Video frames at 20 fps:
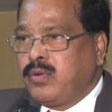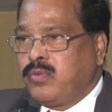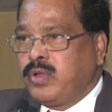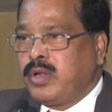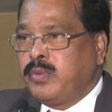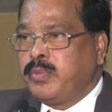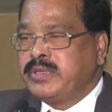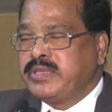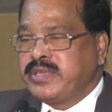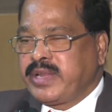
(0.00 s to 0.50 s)

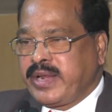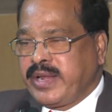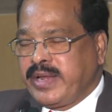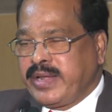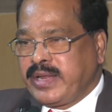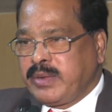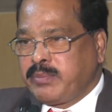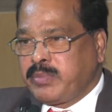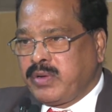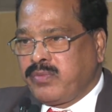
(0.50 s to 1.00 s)
We'll be
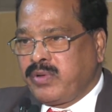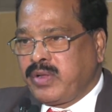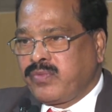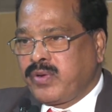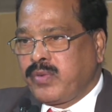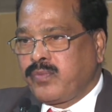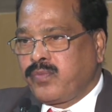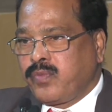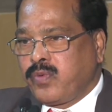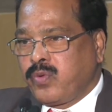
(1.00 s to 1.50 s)
generating power
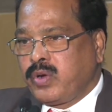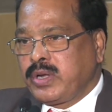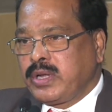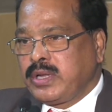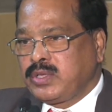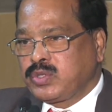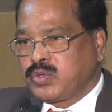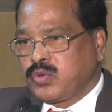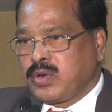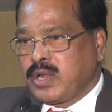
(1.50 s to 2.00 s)
from
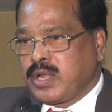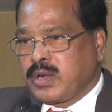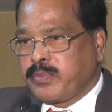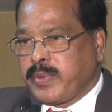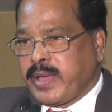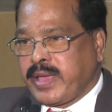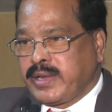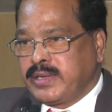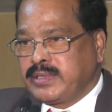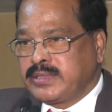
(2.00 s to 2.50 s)
floating solar
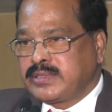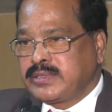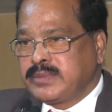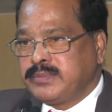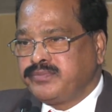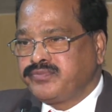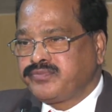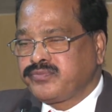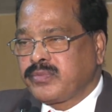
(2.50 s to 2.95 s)
panels.